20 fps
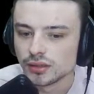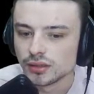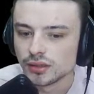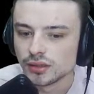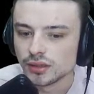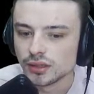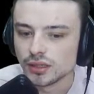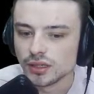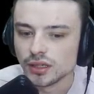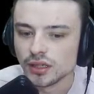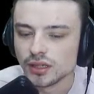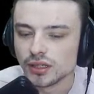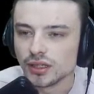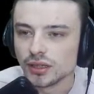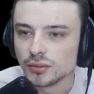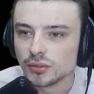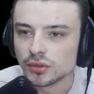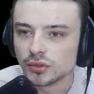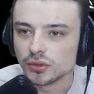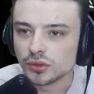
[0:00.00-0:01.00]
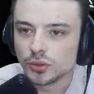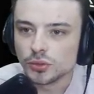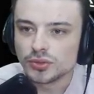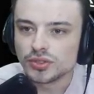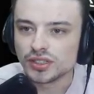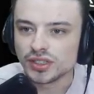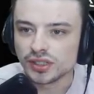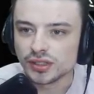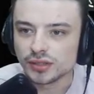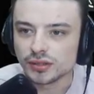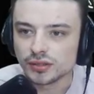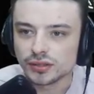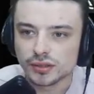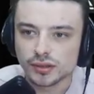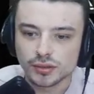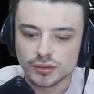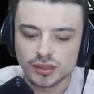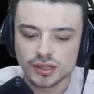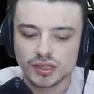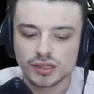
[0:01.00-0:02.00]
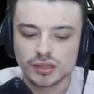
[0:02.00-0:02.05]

Uh, name her Lucy. Okay.